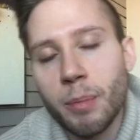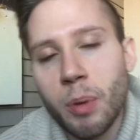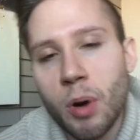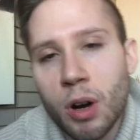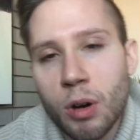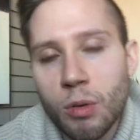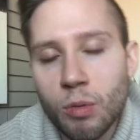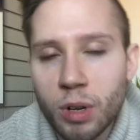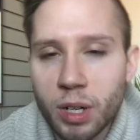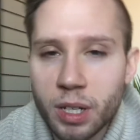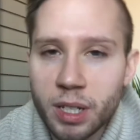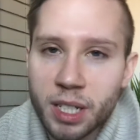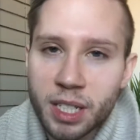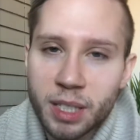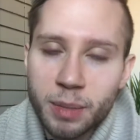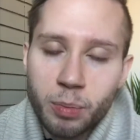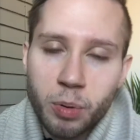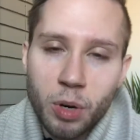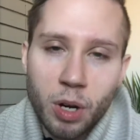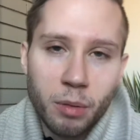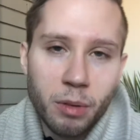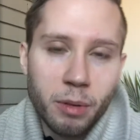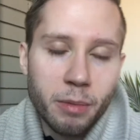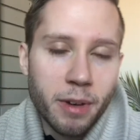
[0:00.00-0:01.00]
Part one is
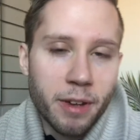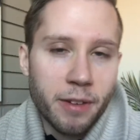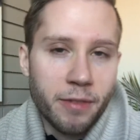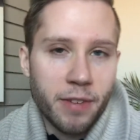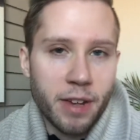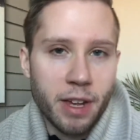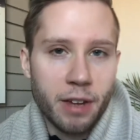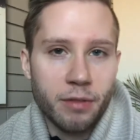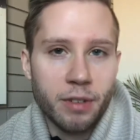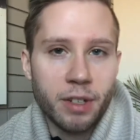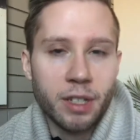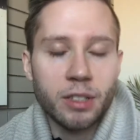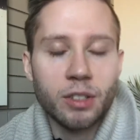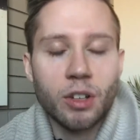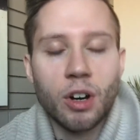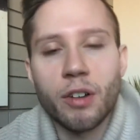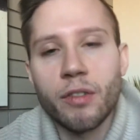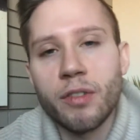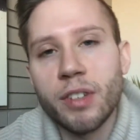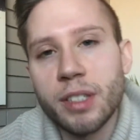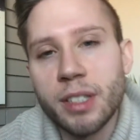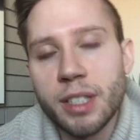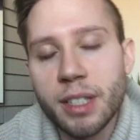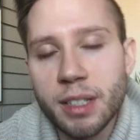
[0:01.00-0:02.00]
probably my favorite.
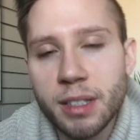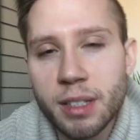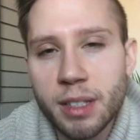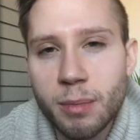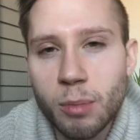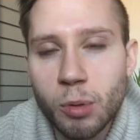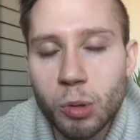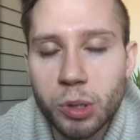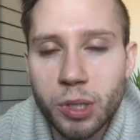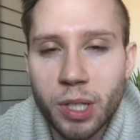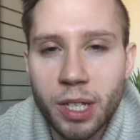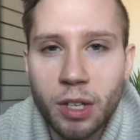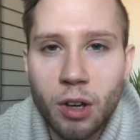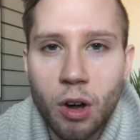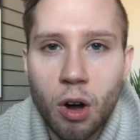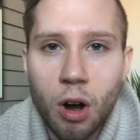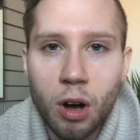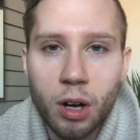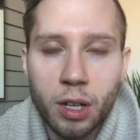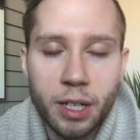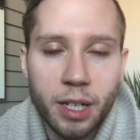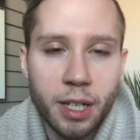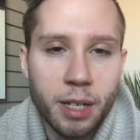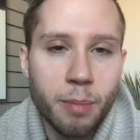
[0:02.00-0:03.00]
Obviously, it's the most
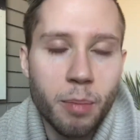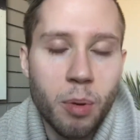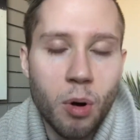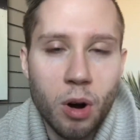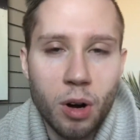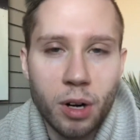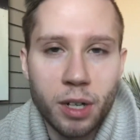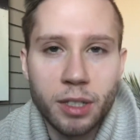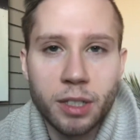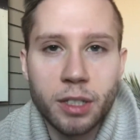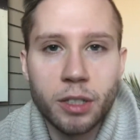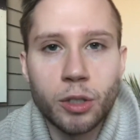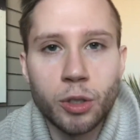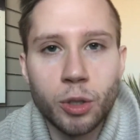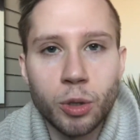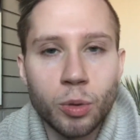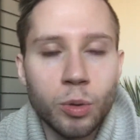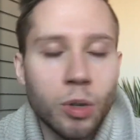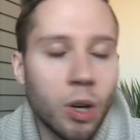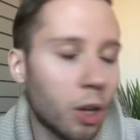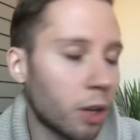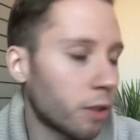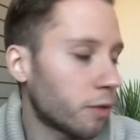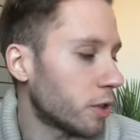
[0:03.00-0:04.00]
iconic part to
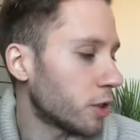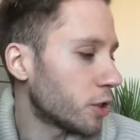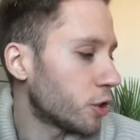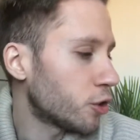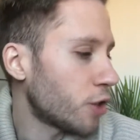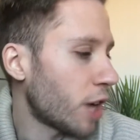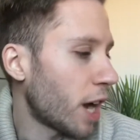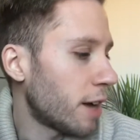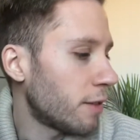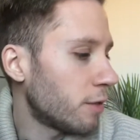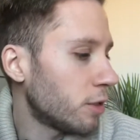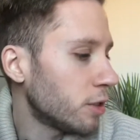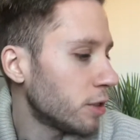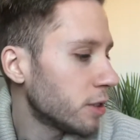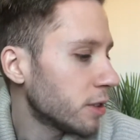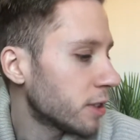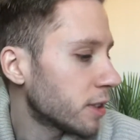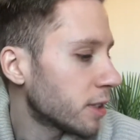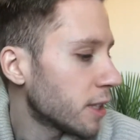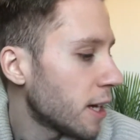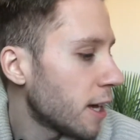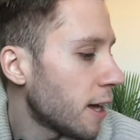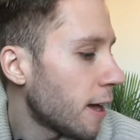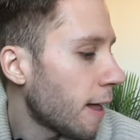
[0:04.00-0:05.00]
Gulliver's
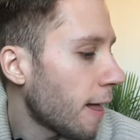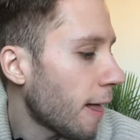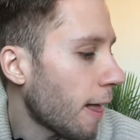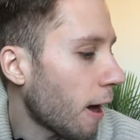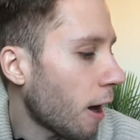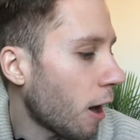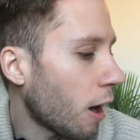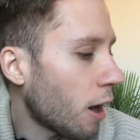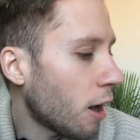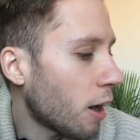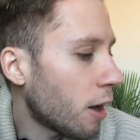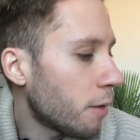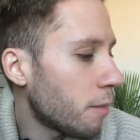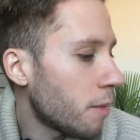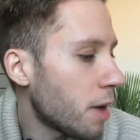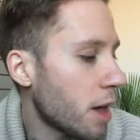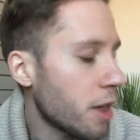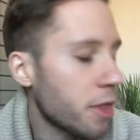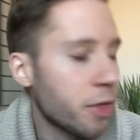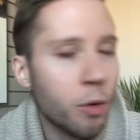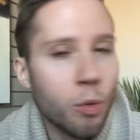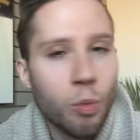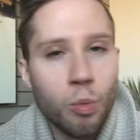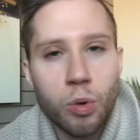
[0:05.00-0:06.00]
Travels,
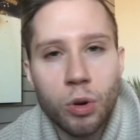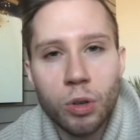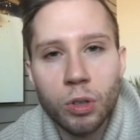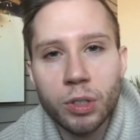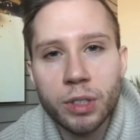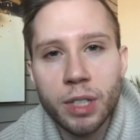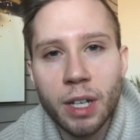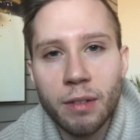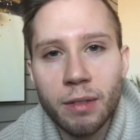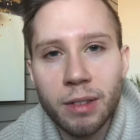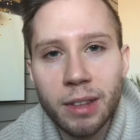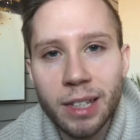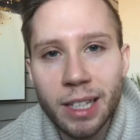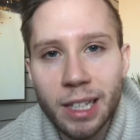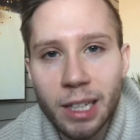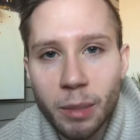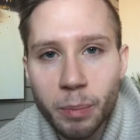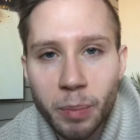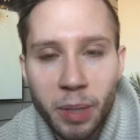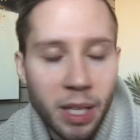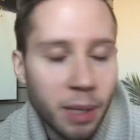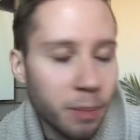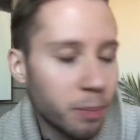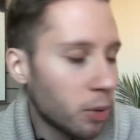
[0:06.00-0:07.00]
the world of little
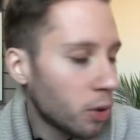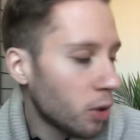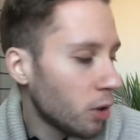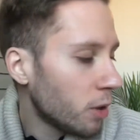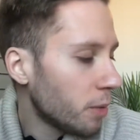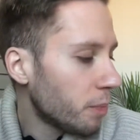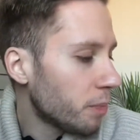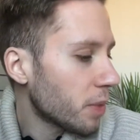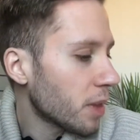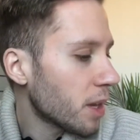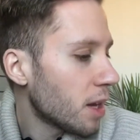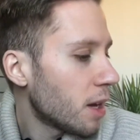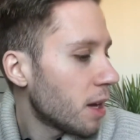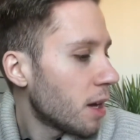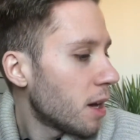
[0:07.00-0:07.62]
people.